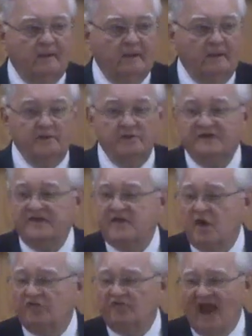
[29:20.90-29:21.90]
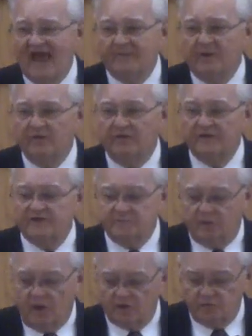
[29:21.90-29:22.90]
And you see the overlapping of these
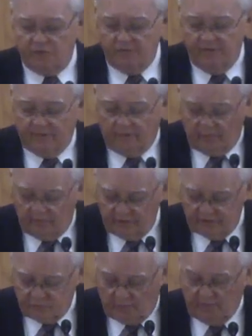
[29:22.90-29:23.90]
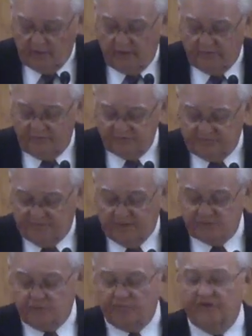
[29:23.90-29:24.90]
because we're to encourage one another in
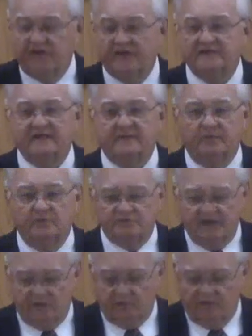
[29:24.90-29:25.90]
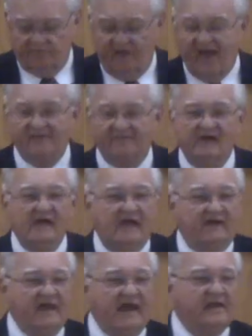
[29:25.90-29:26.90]
spiritual things, Hebrews 10 25.
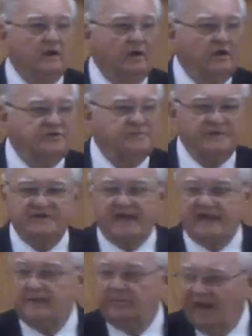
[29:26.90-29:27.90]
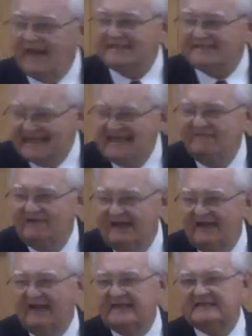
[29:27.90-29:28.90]
And that encouragement is taking place even
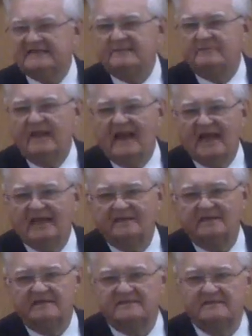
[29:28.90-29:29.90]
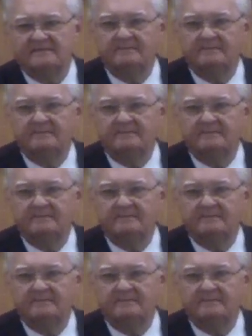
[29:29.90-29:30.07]
in an assembly like this.